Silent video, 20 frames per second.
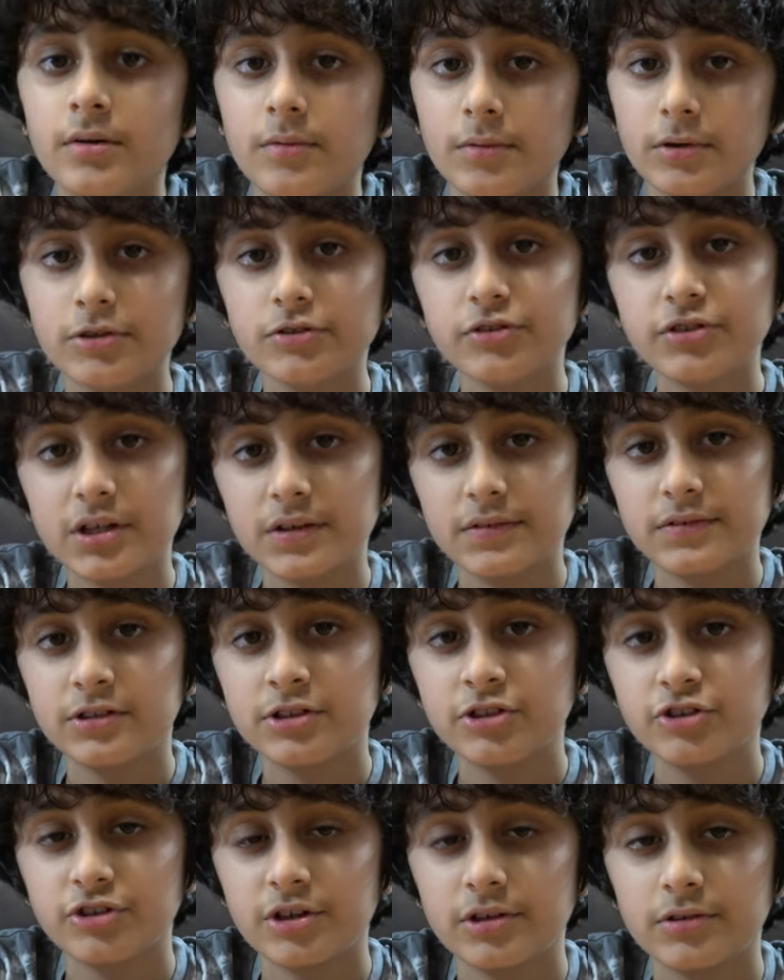We also have
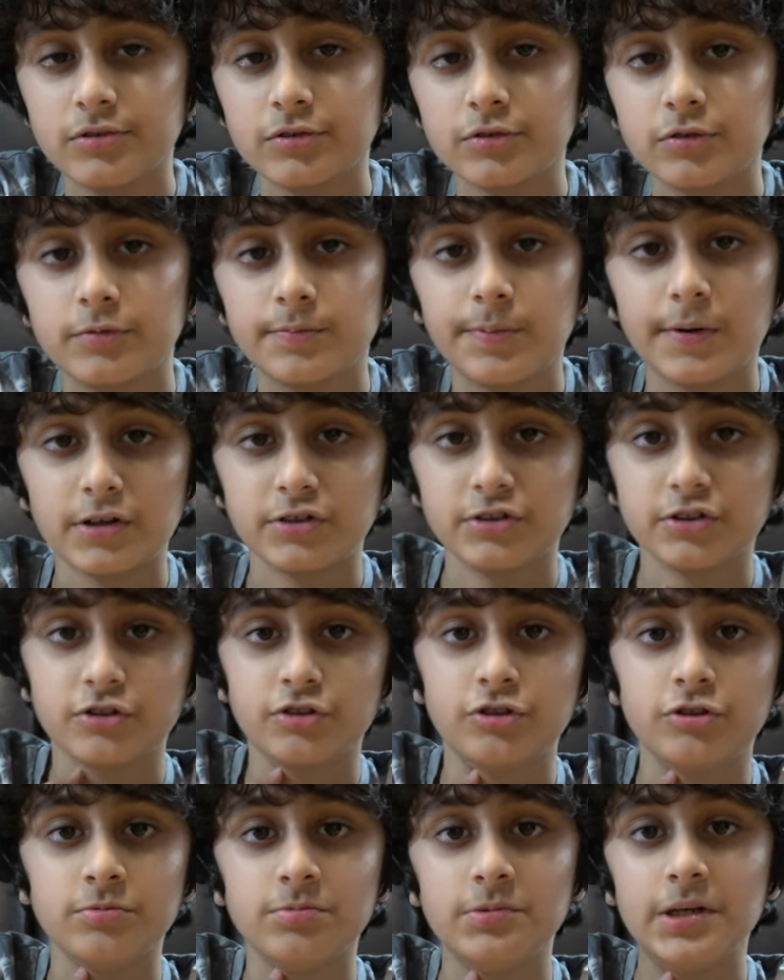another channel called
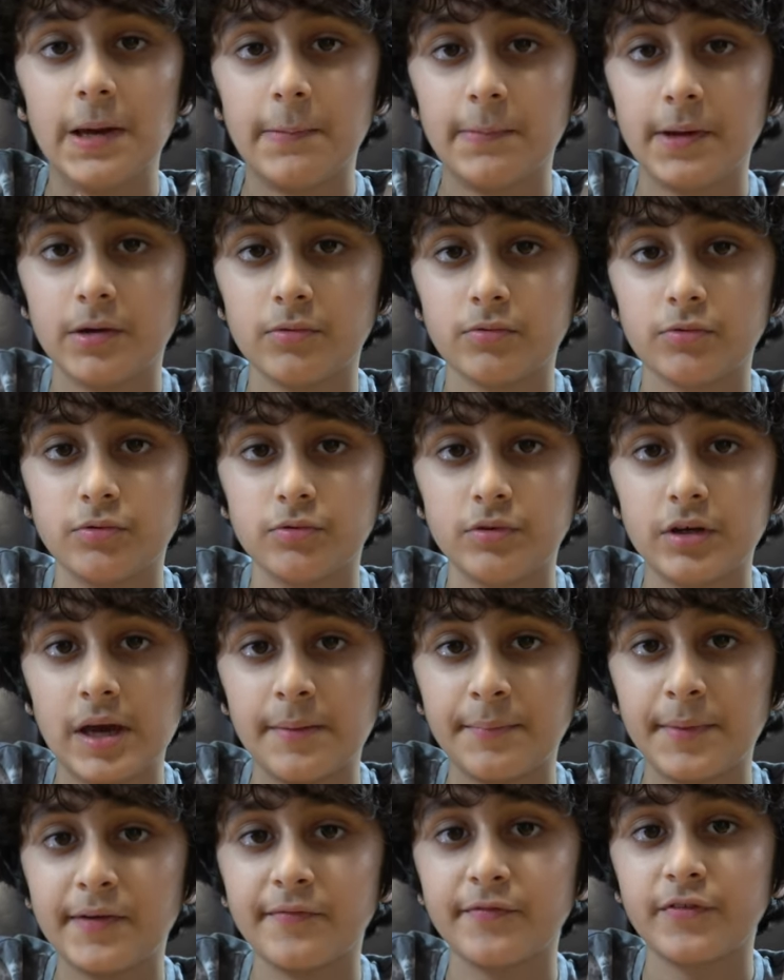Parsatube Gaming. Do
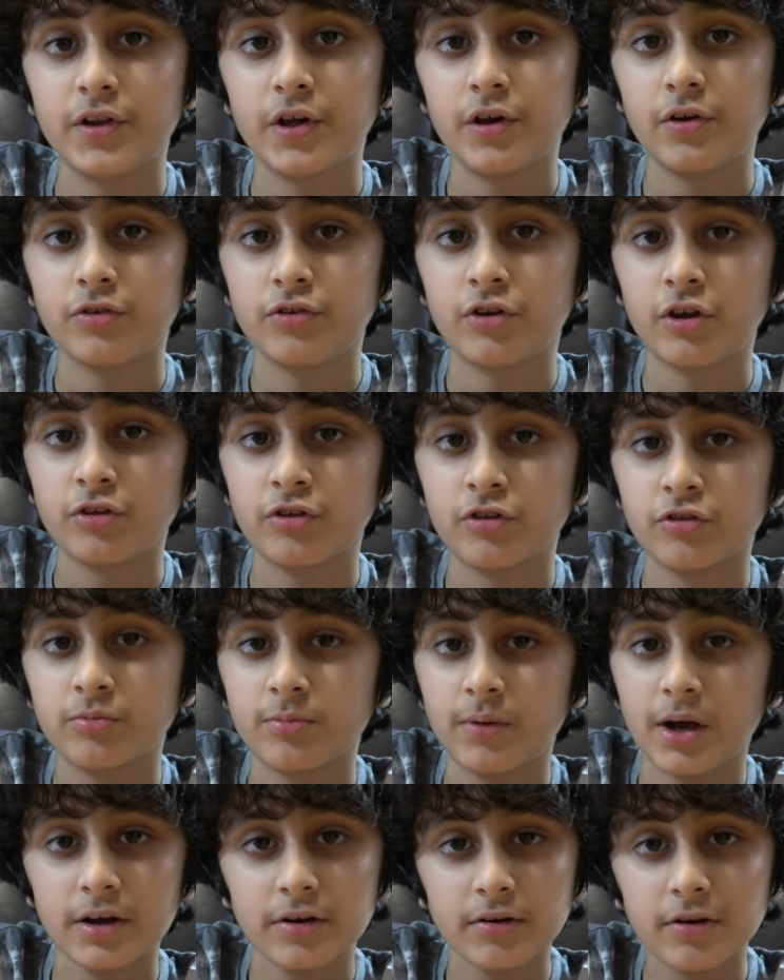gaming videos such as
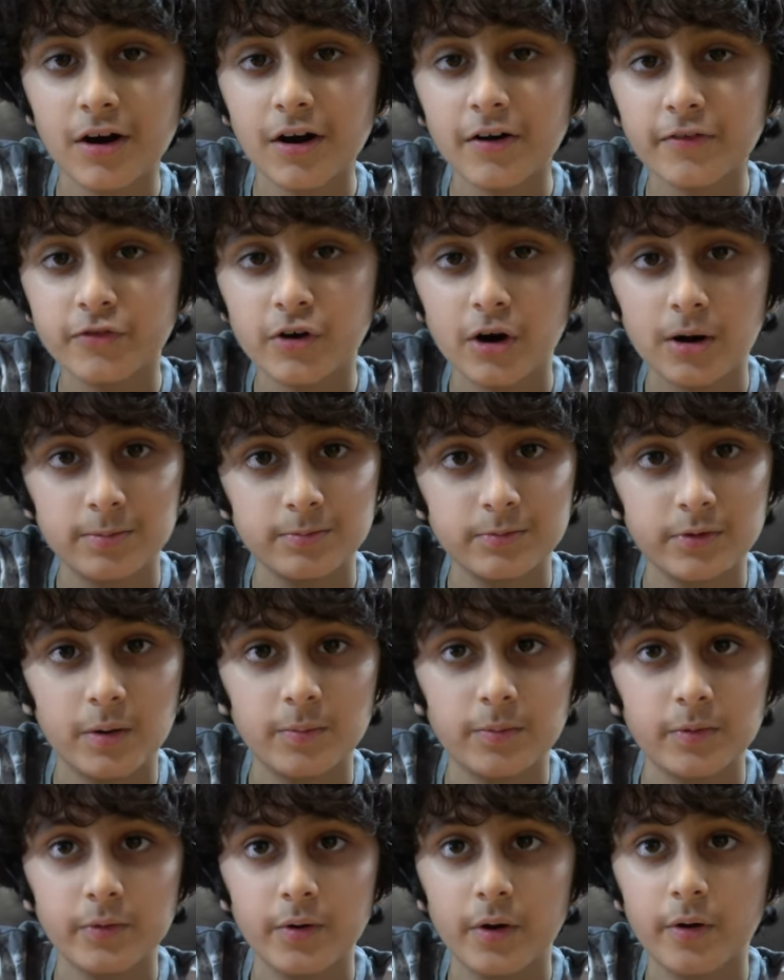Minecraft, Cops n
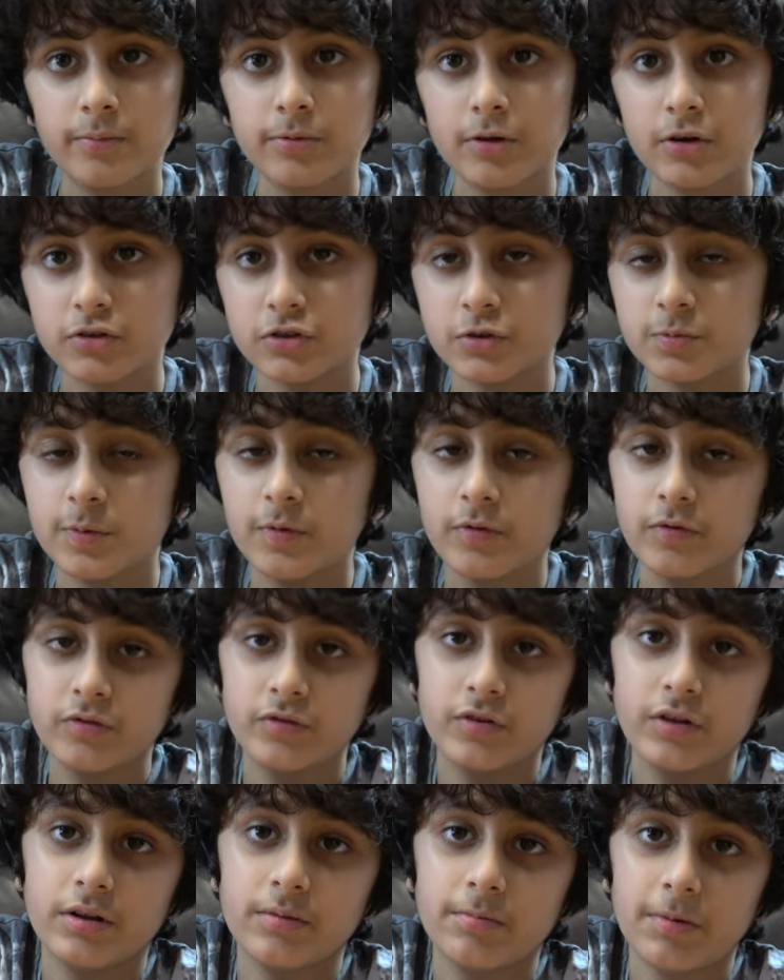Robbers, Roblox,
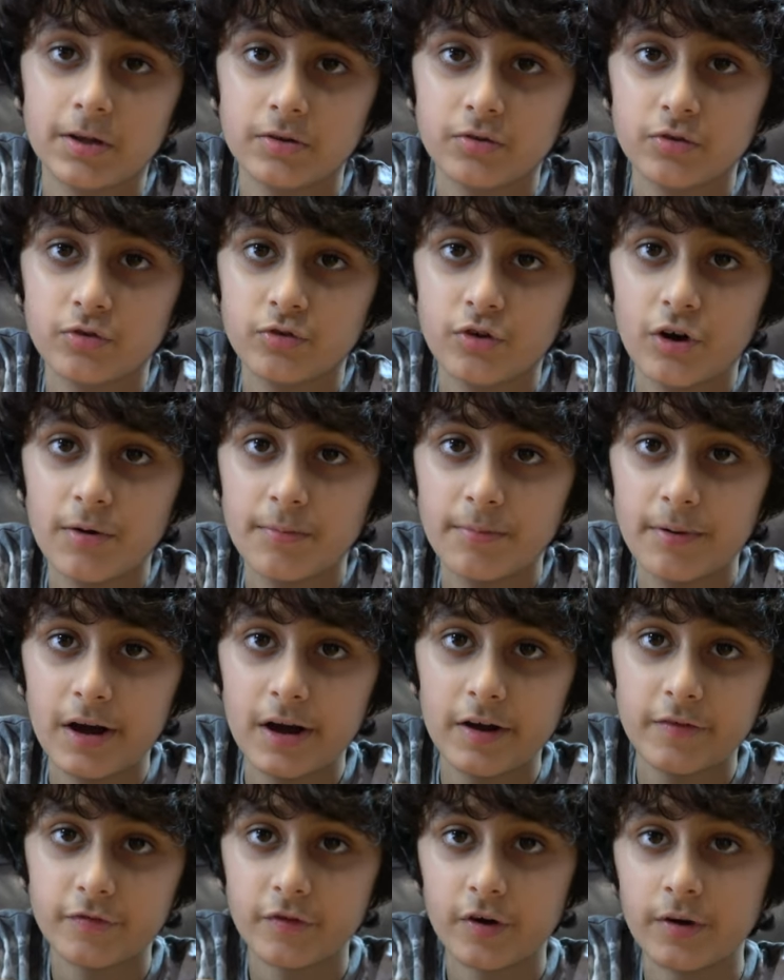Bloons TD Battles, Grand
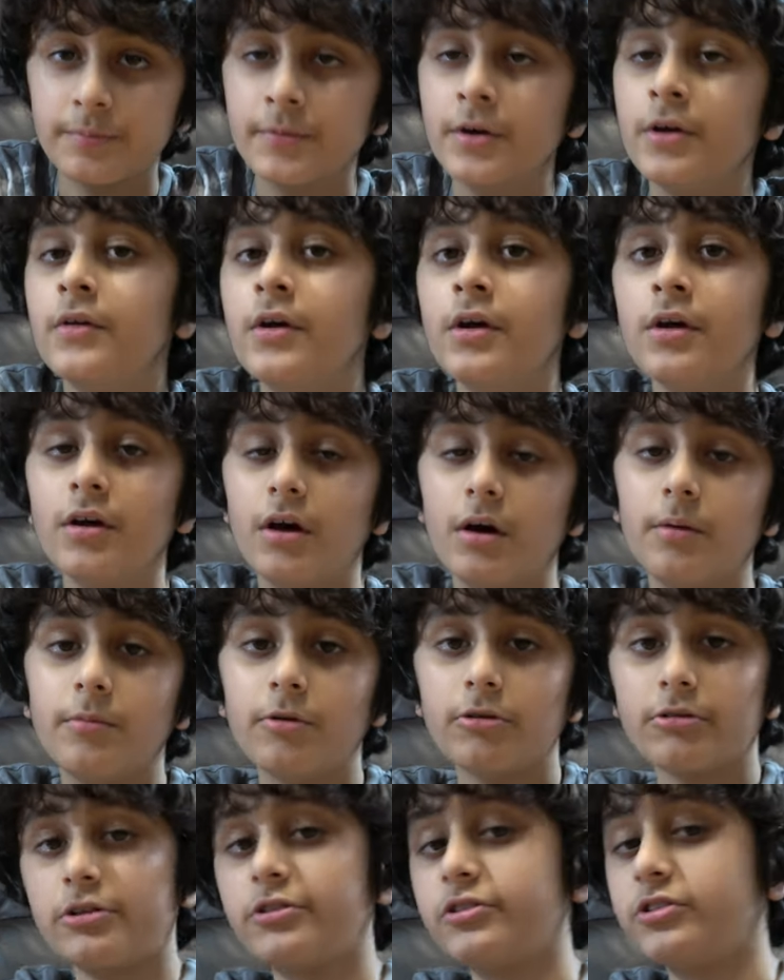Pyro,
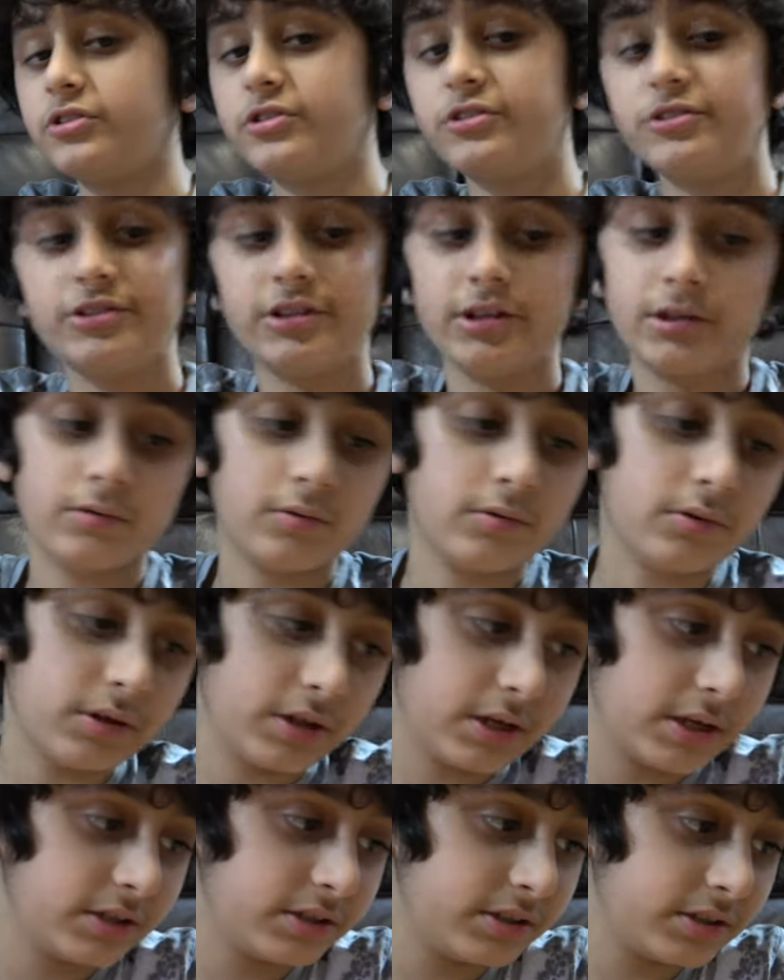Among Us, and Stick War
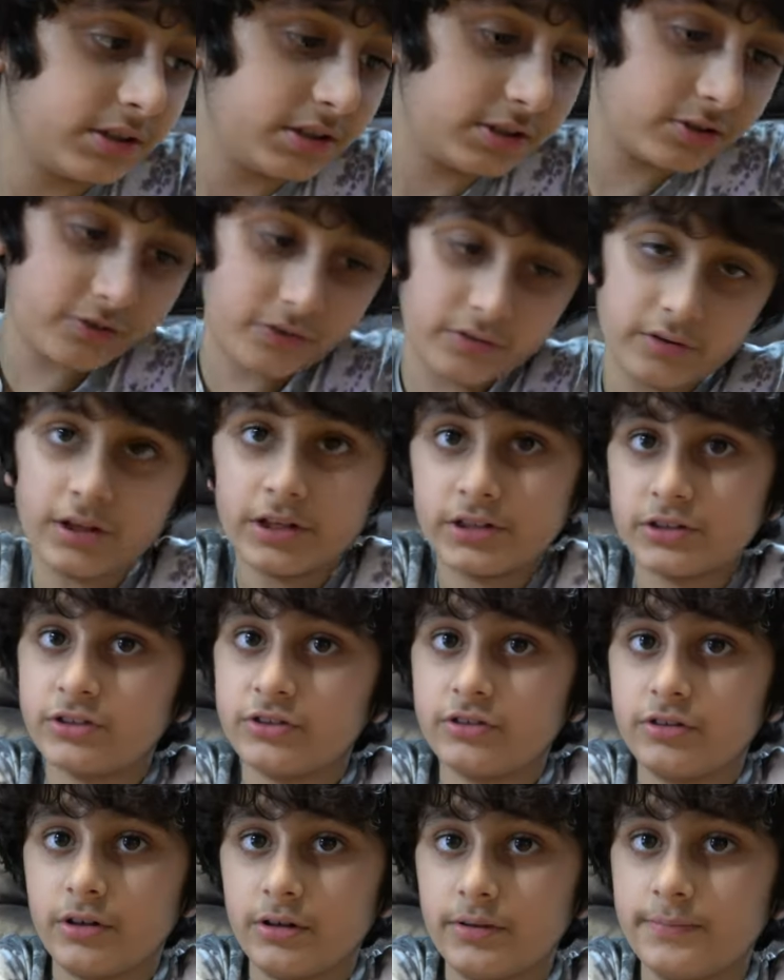Legacy. So let's
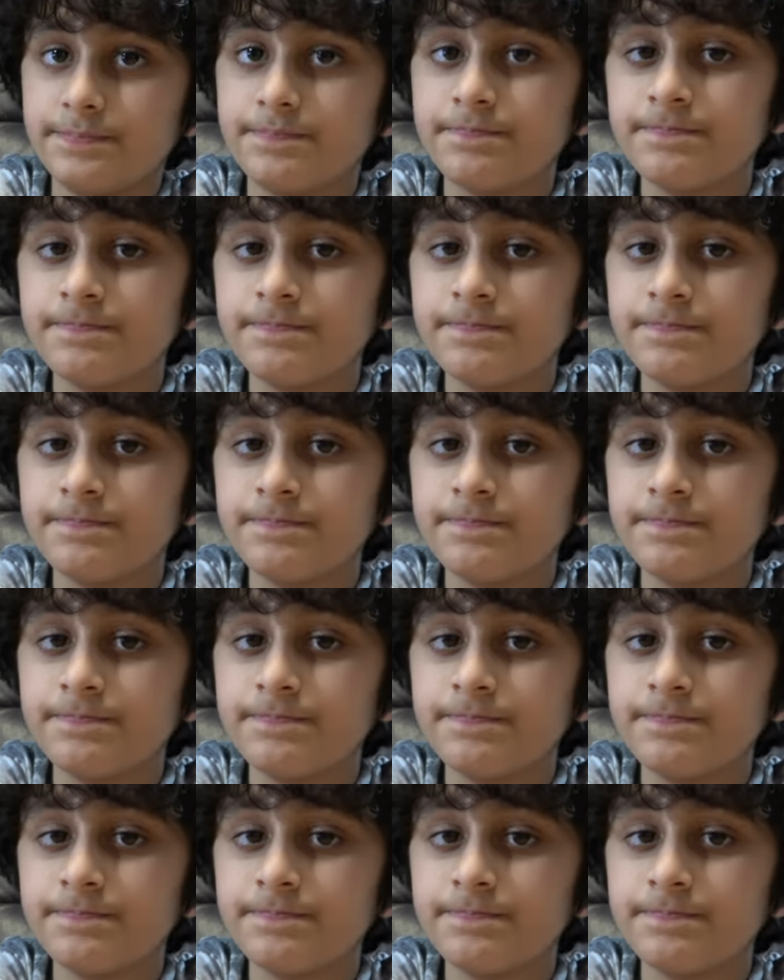start.